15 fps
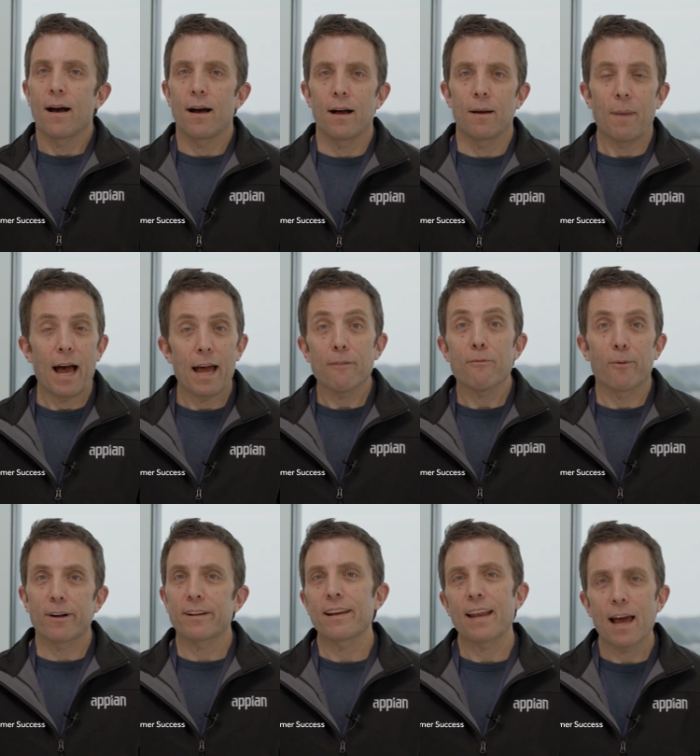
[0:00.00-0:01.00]
I've
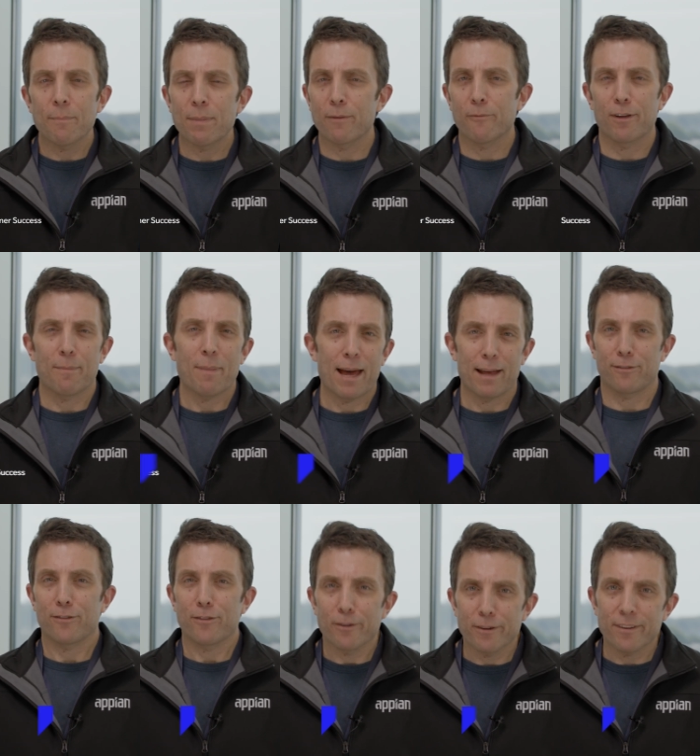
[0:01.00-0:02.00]
worked at Appian for the
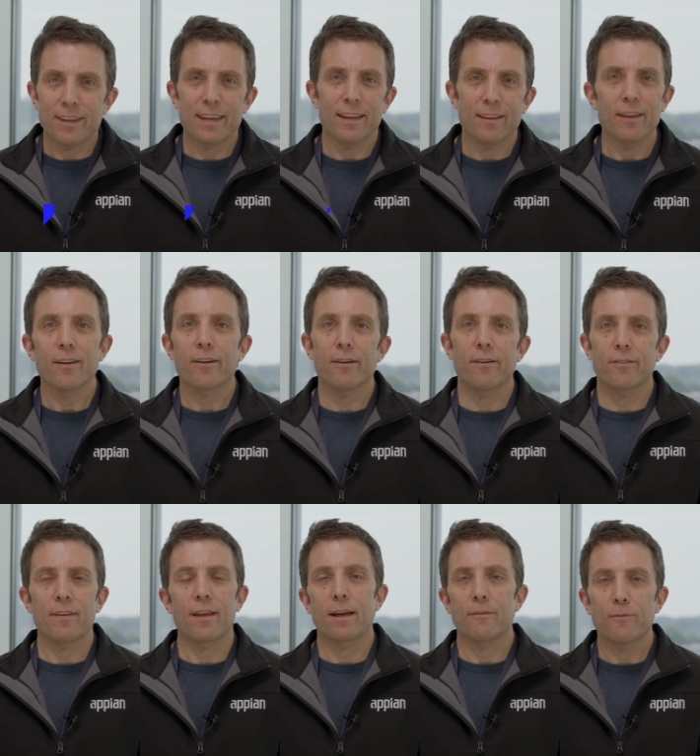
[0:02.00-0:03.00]
past 13
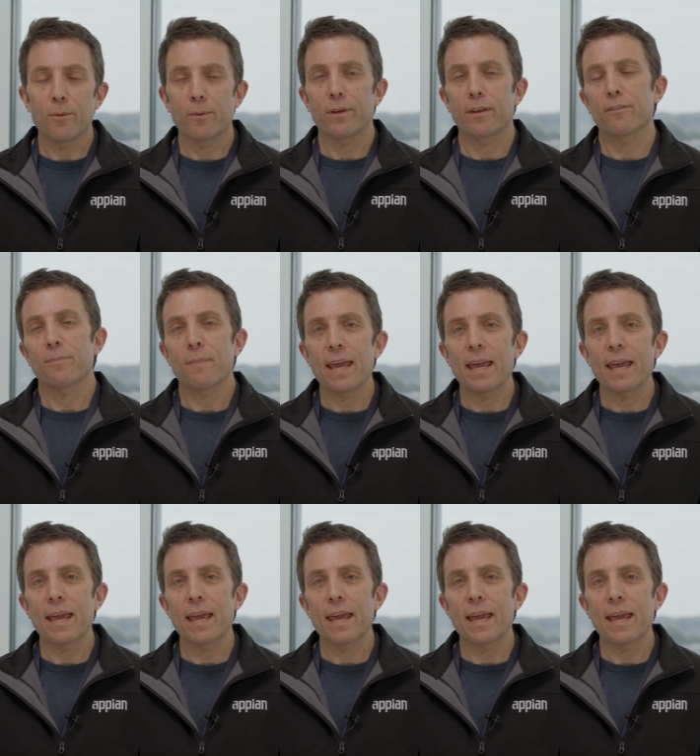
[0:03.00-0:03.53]
years and I focus